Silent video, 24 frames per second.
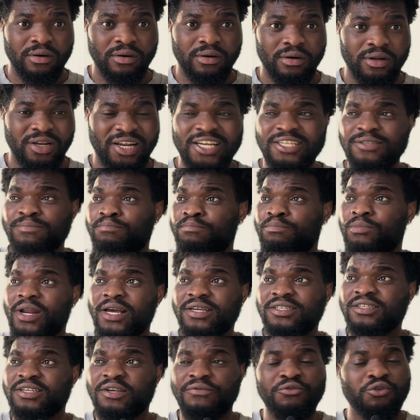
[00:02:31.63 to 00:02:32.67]

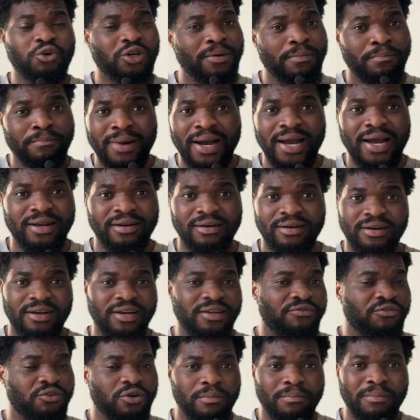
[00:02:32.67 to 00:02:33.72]
If you're a
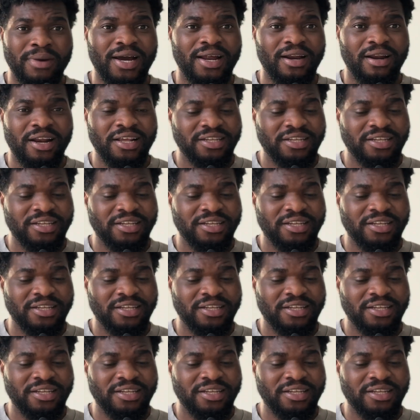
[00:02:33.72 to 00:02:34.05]
man,